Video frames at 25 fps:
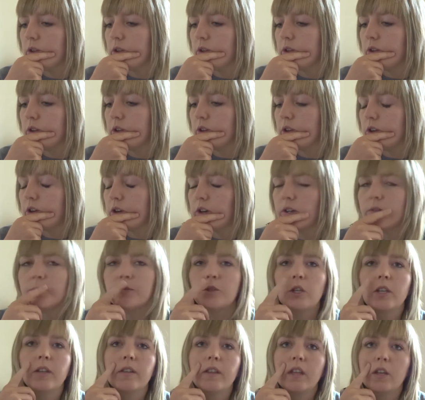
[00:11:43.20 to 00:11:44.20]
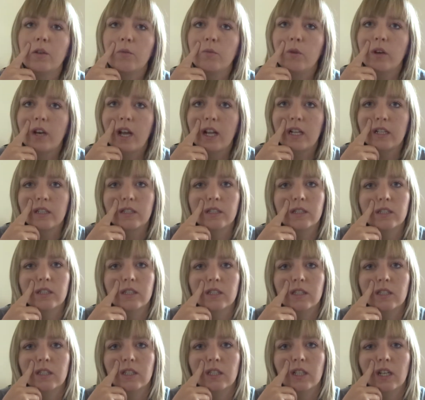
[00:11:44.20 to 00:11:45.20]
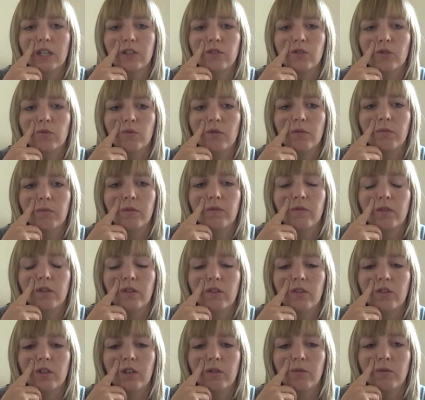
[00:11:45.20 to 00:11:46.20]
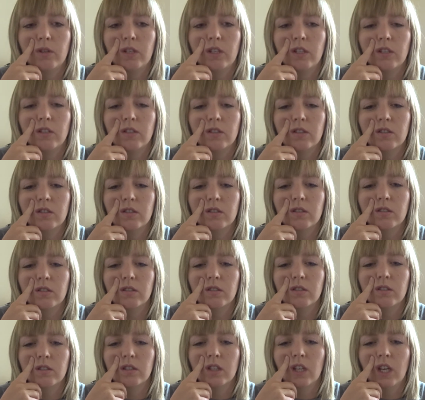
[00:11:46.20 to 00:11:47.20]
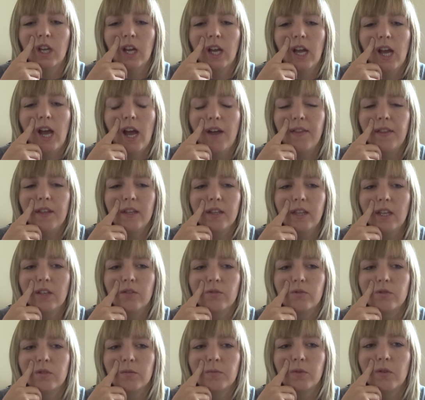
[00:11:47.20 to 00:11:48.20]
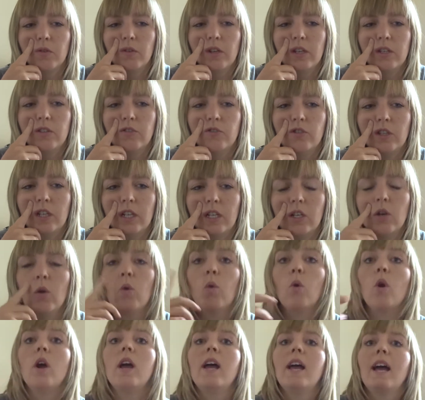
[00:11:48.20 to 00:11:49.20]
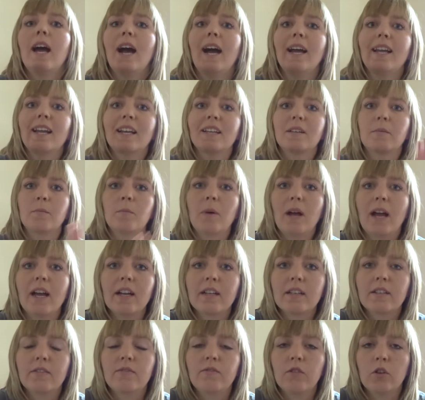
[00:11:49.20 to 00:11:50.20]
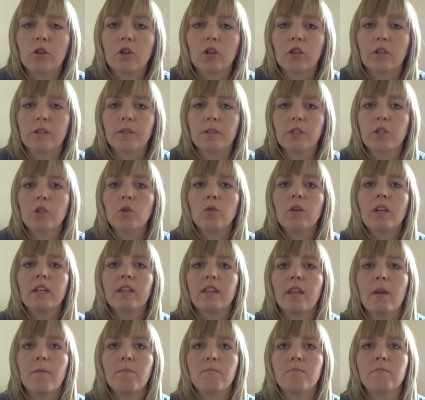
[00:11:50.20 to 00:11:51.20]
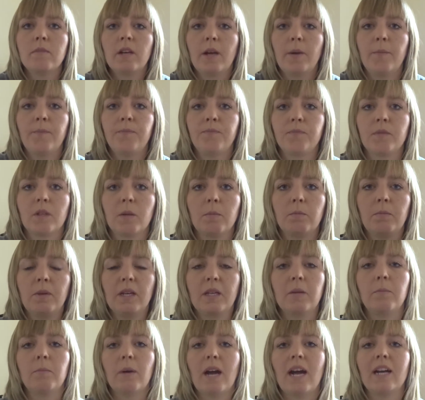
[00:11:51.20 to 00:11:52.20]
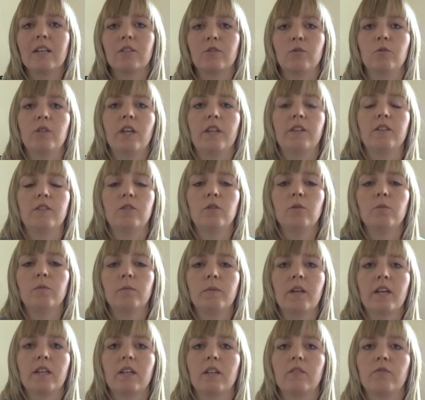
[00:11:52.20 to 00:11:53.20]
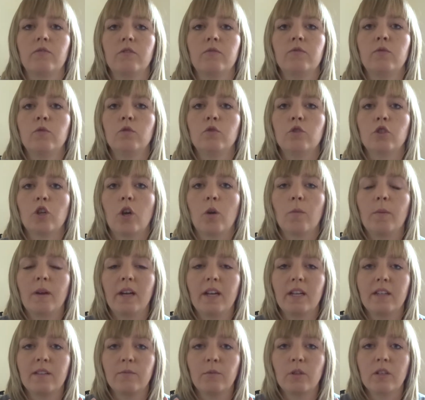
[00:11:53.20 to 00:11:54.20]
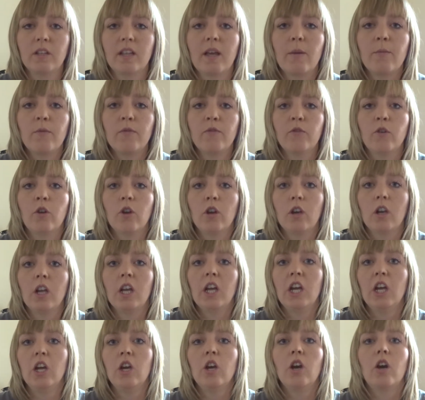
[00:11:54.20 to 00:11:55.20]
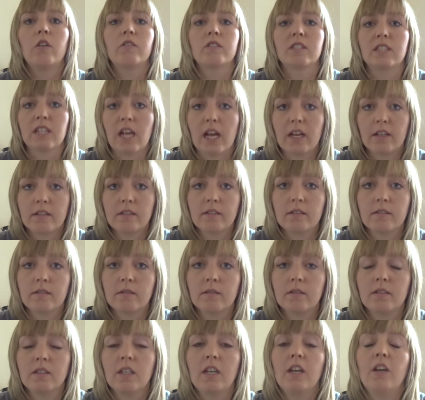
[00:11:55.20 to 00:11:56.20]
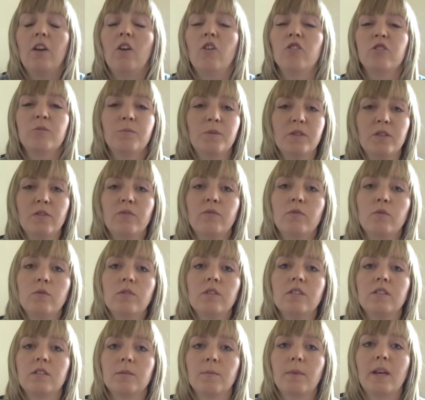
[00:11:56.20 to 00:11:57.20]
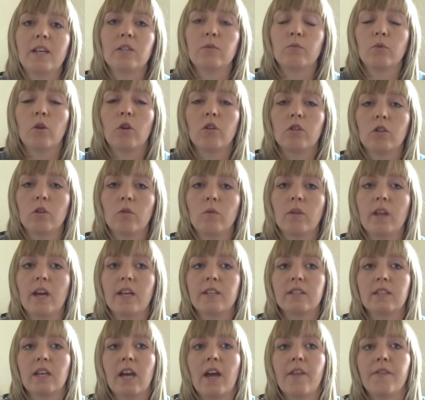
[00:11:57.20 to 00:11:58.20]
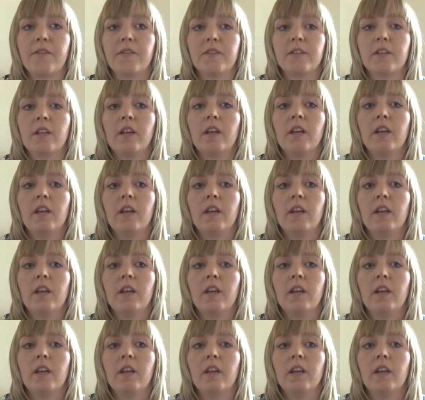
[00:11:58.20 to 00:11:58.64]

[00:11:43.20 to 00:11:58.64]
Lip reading: trying to think what else I took with me for the 3 weeks. I think that was about it really. Oh, I had a bag full, you know, like them big bags you get in the supermarket for your food shop. I had one of them full of snacks. Hospital food isn't the best, we all know that, and